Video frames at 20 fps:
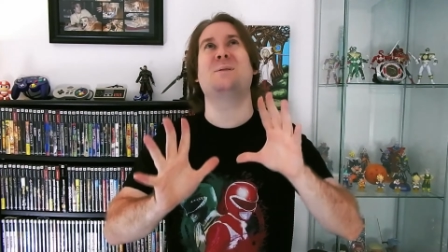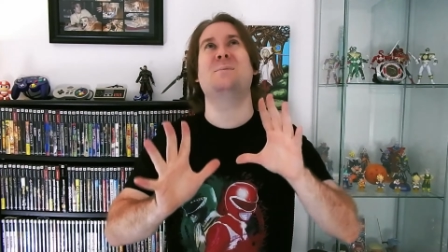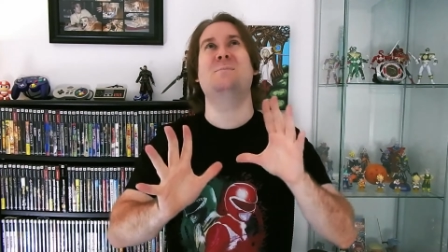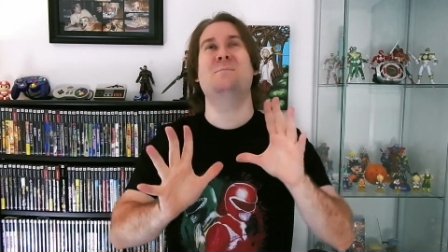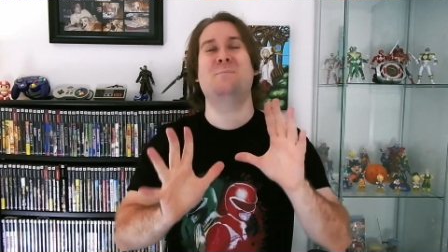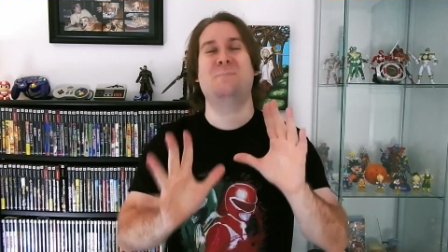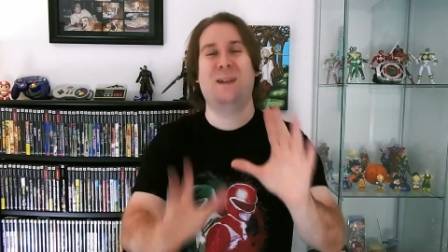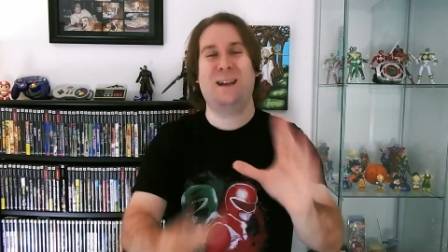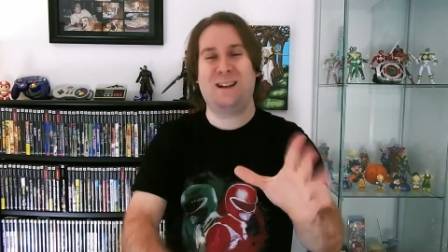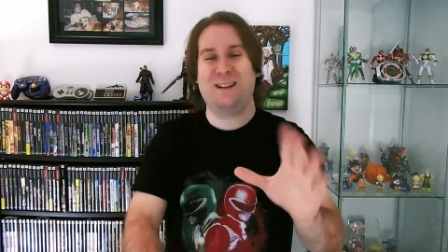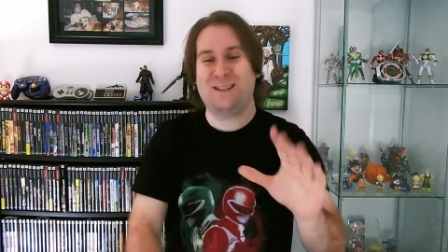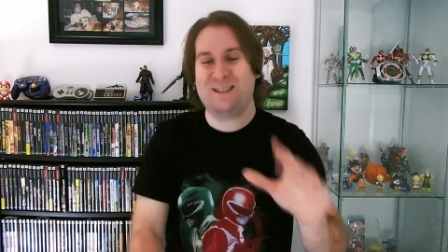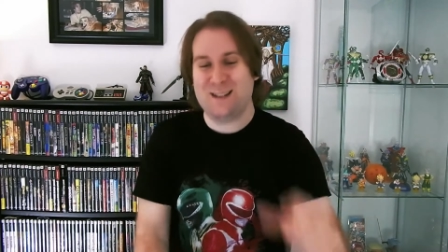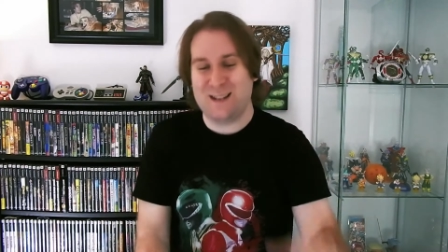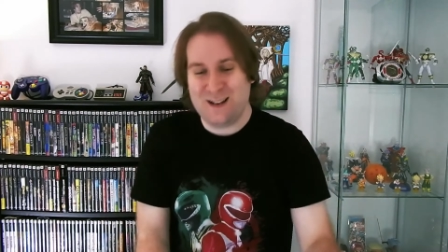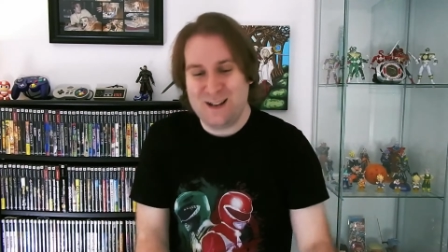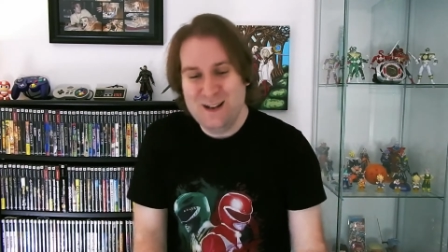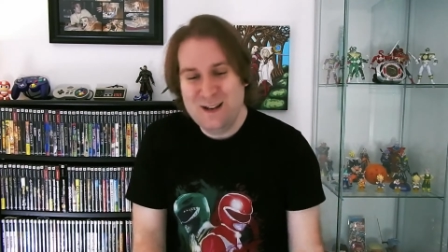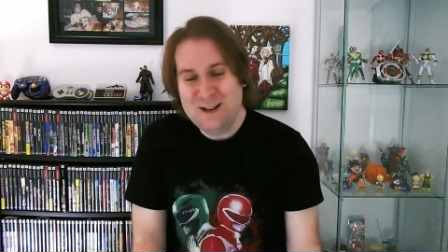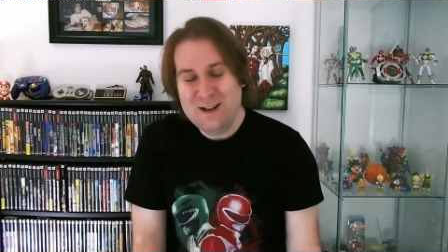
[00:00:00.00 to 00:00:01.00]

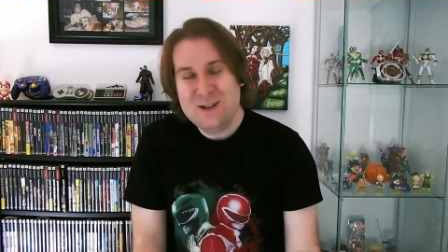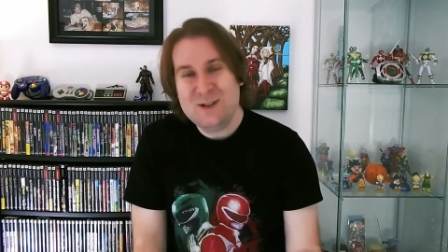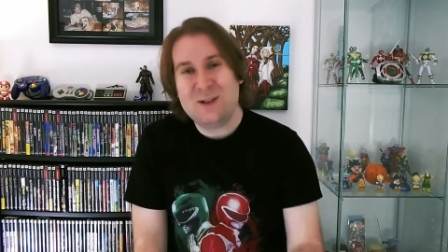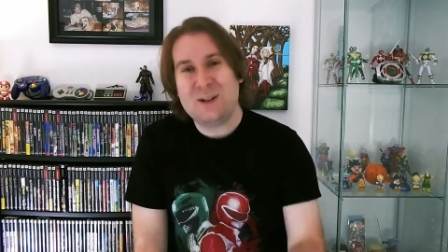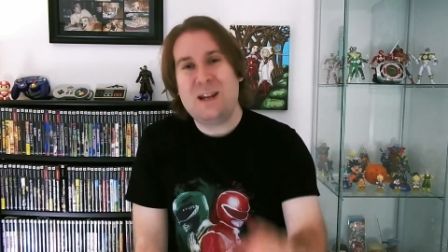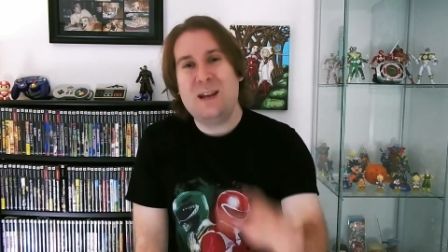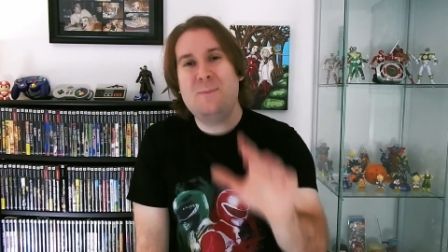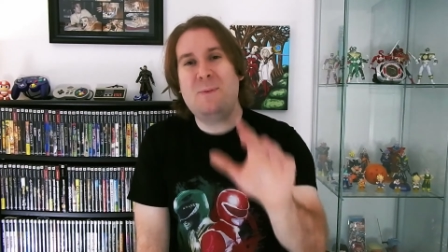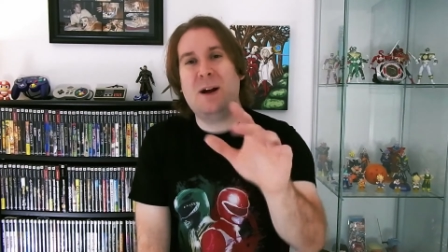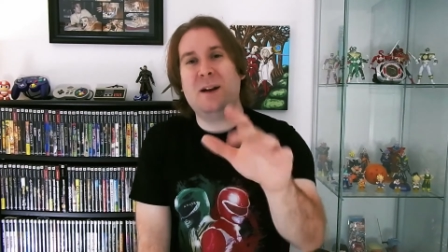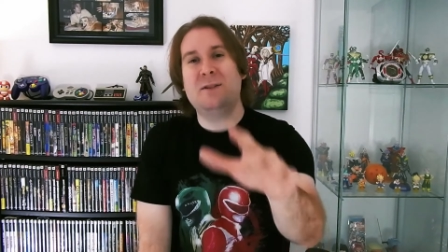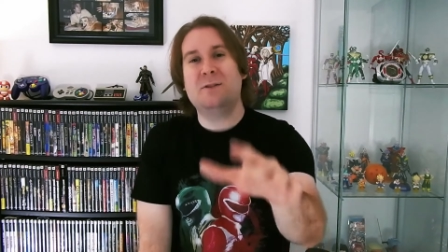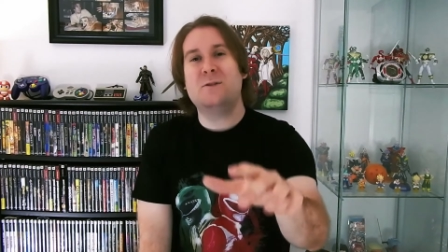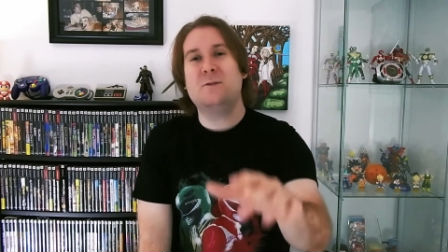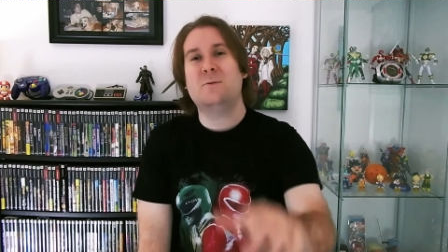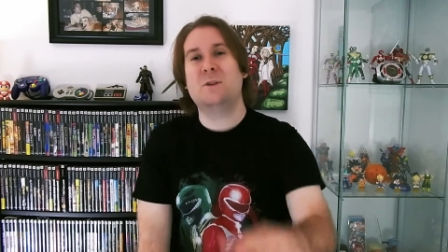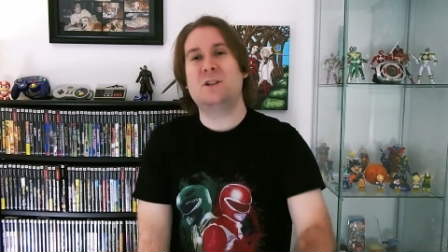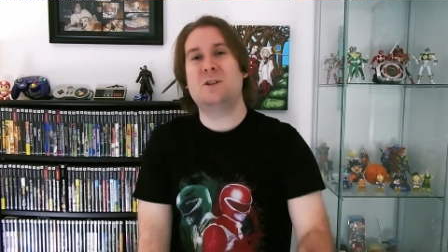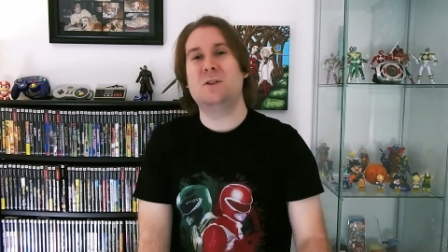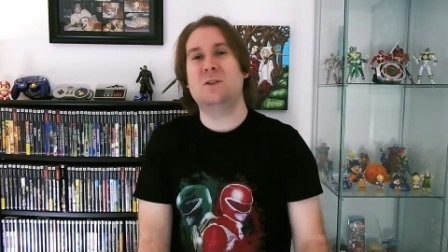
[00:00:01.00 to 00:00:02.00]
amazing. So keep on
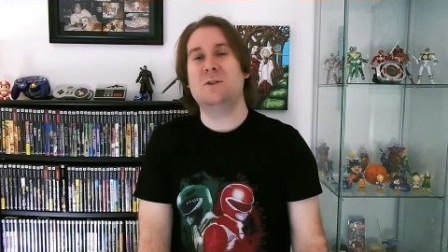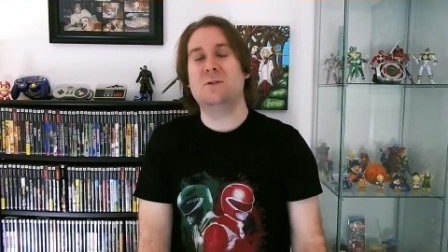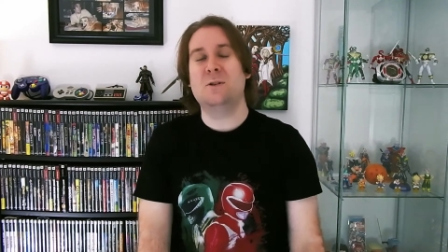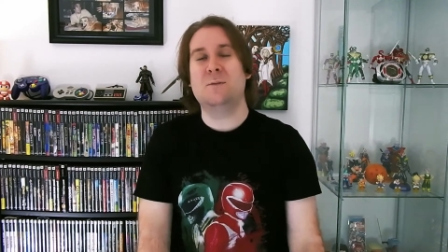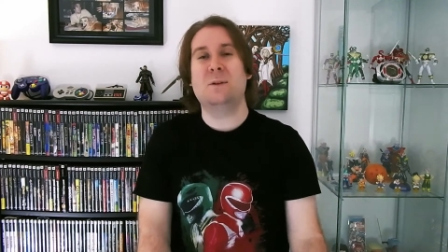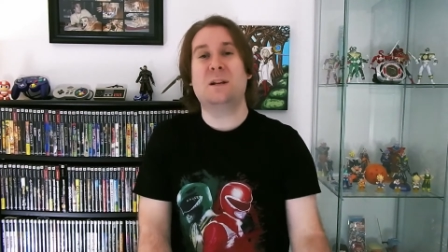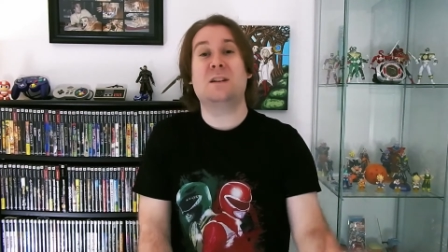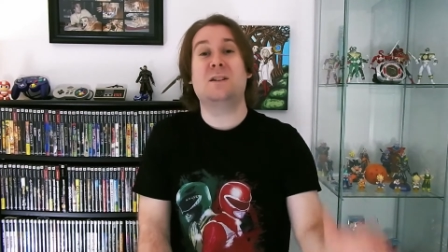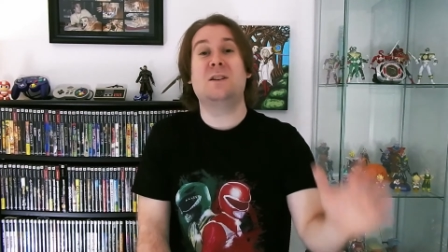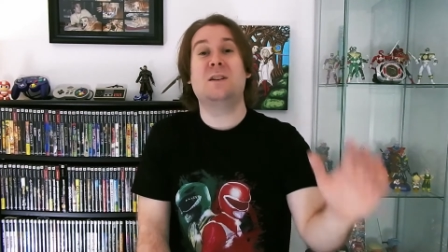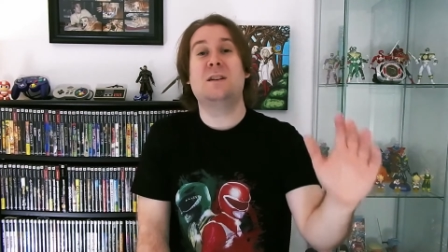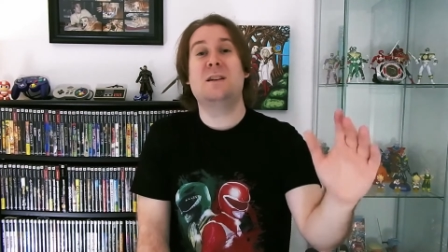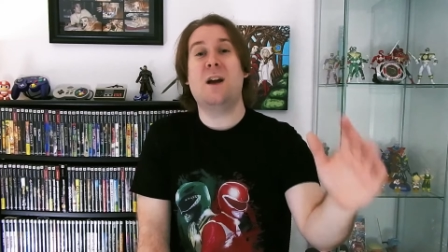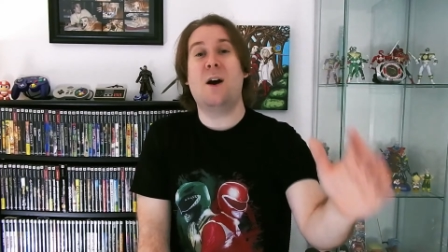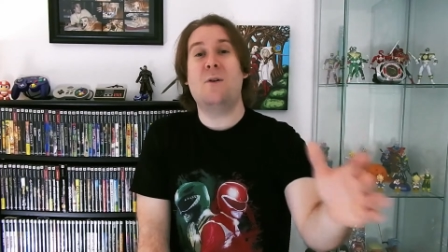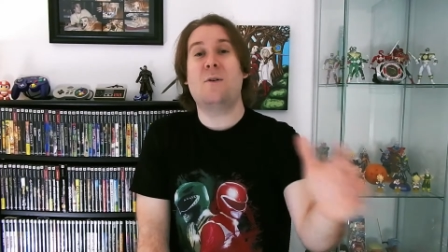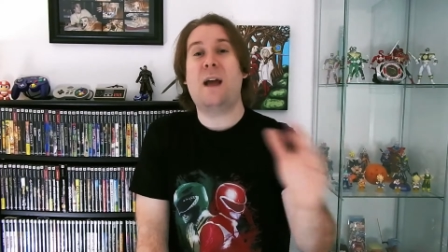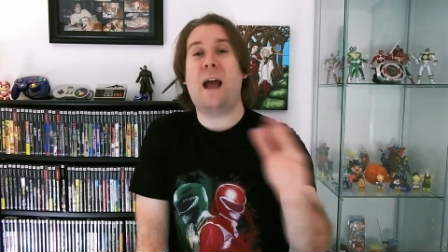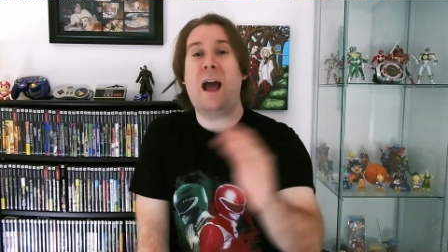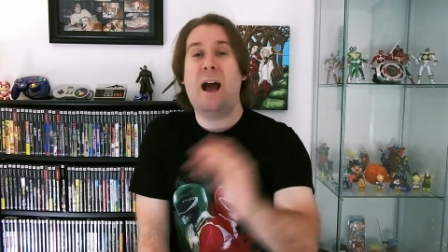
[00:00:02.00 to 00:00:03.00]
doing what you're doing because you
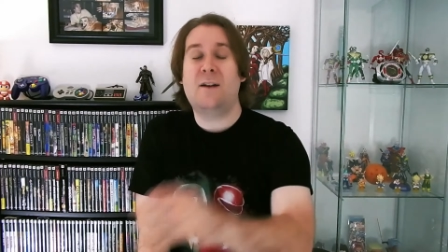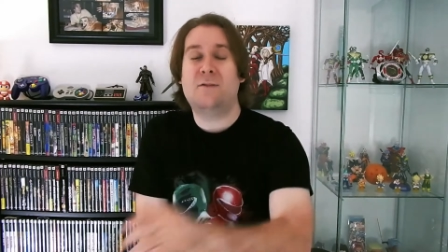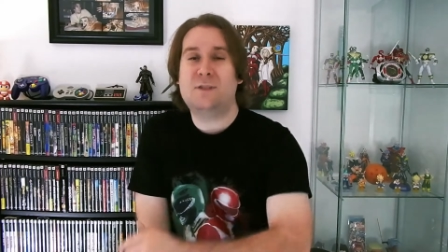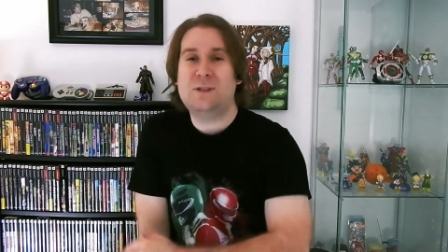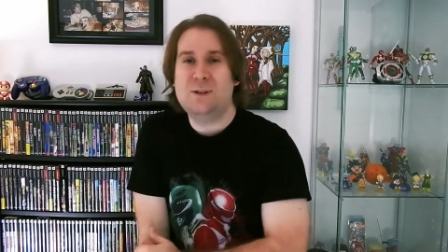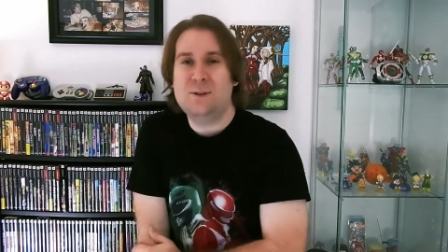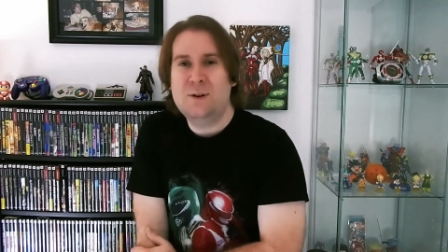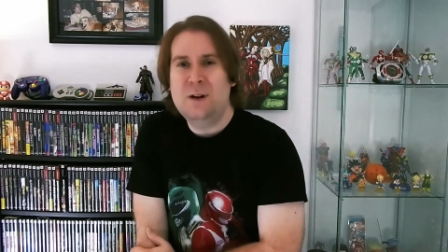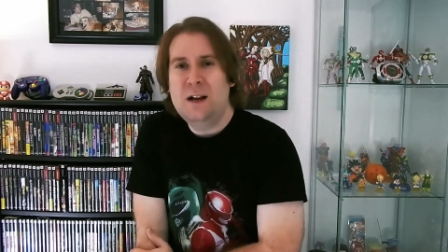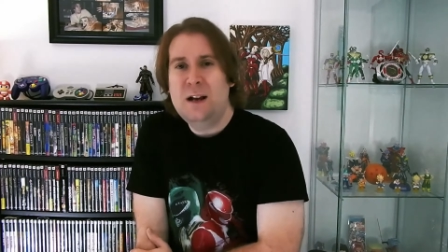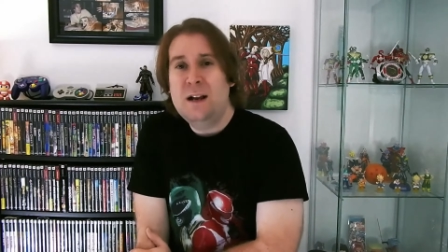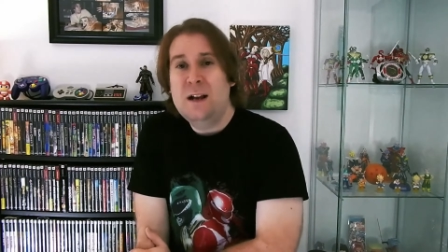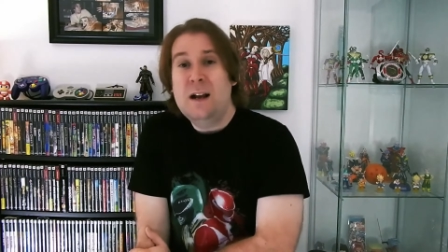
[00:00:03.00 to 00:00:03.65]
don't have to.